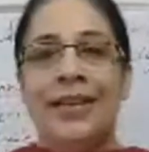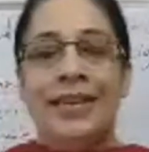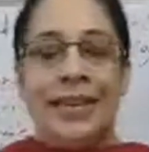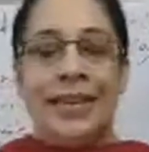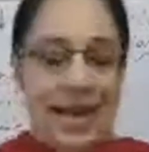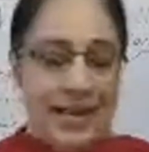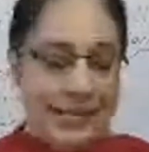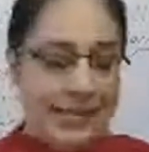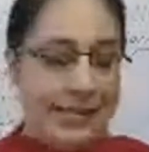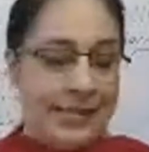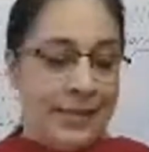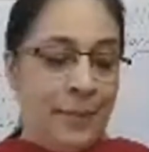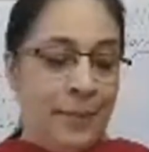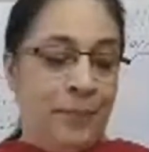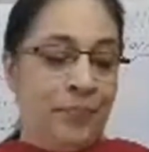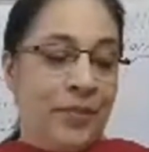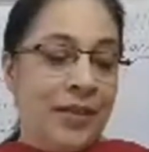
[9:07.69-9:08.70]
Yes.
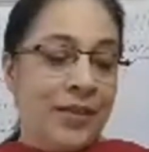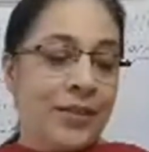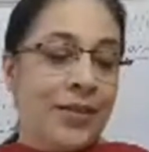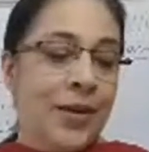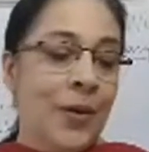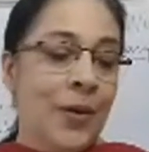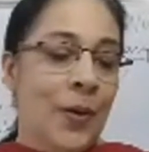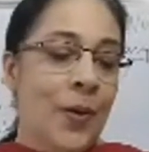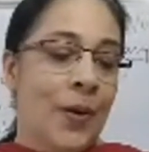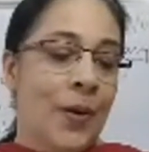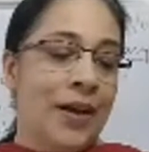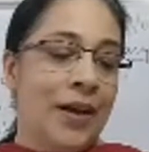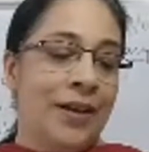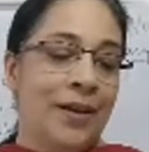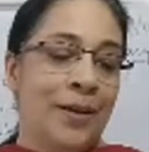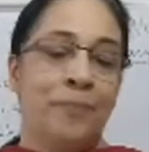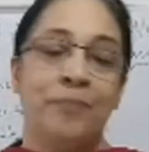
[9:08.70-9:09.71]
So
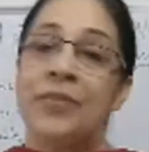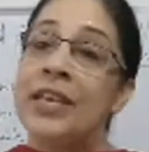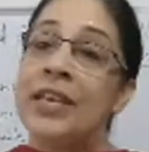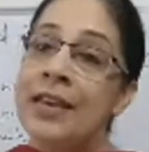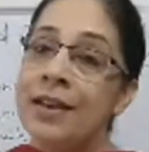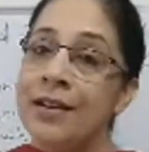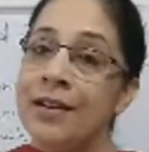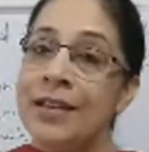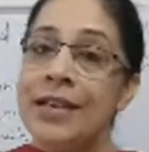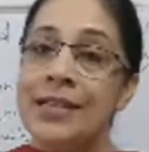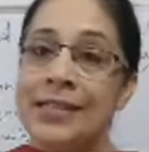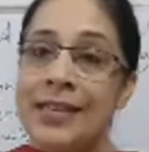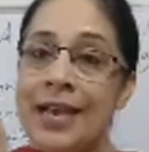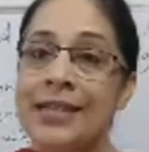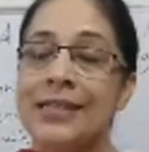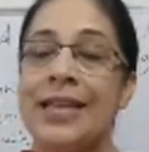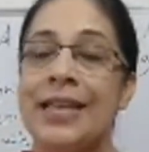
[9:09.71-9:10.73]
here
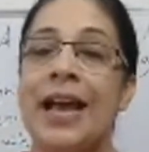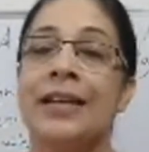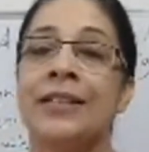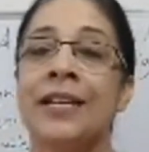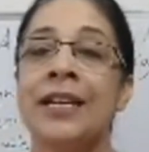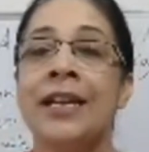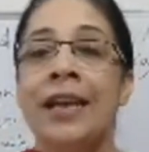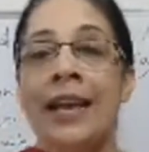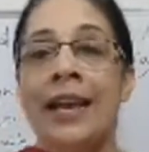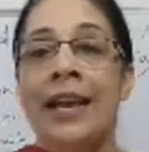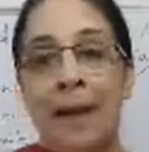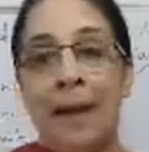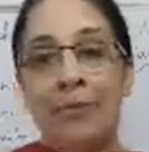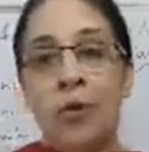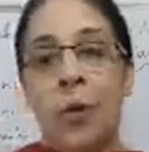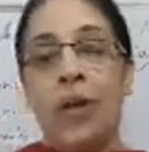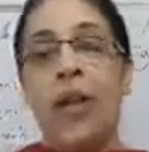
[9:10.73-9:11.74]
he says,
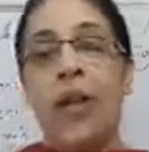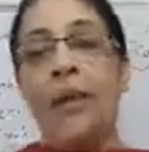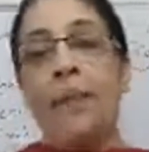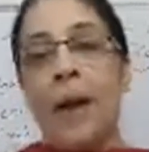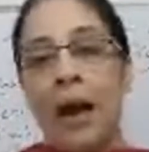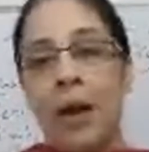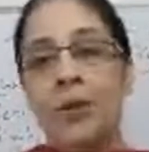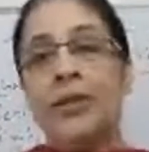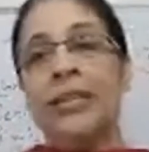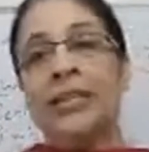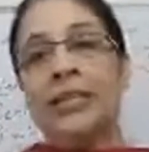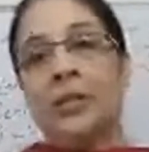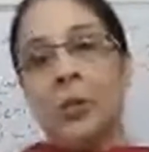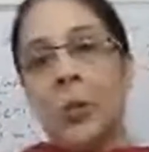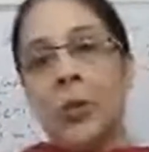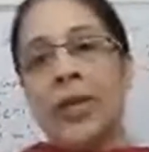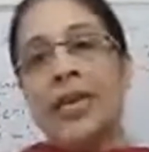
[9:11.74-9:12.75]
I'm talking about, the
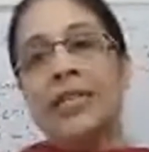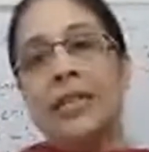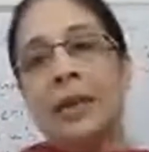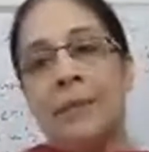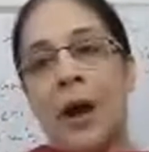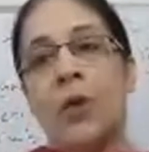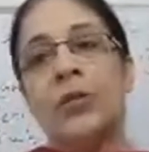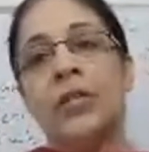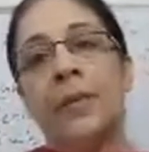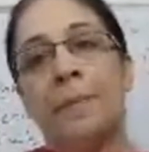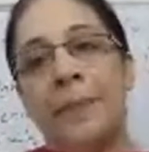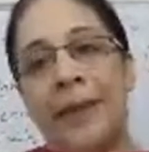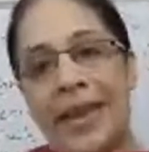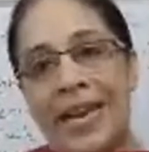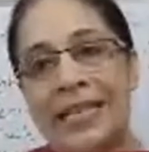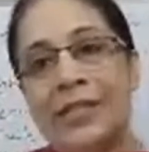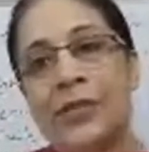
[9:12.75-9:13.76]
story is about a
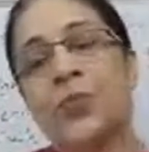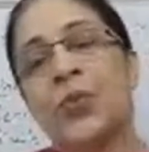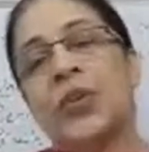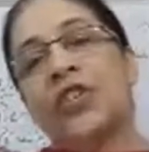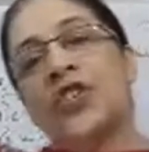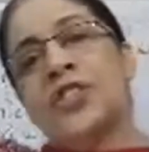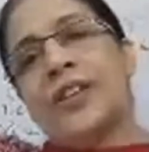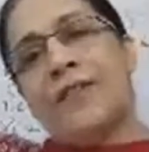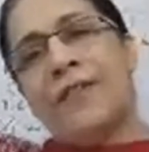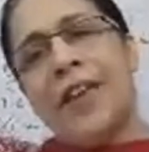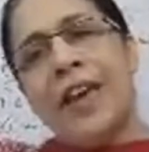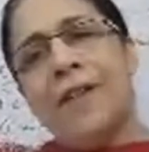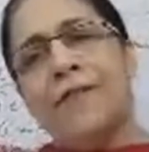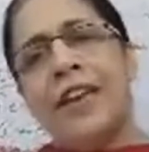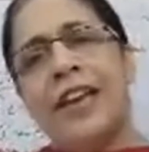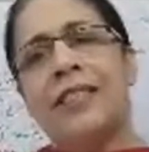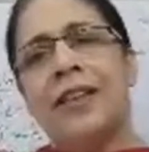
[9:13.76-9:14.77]
place which is away,
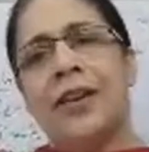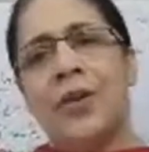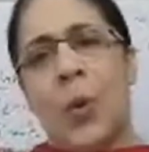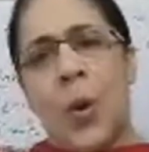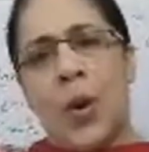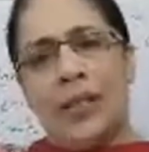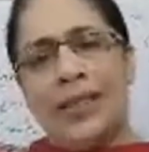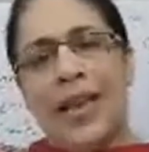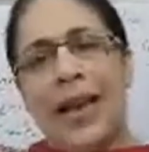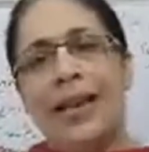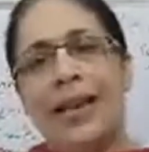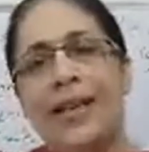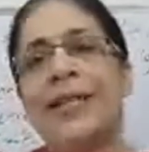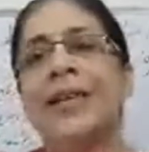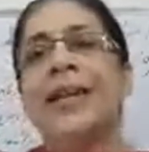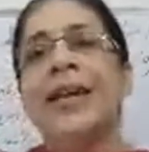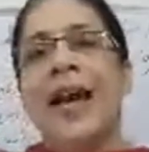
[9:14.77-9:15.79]
away in the Northland,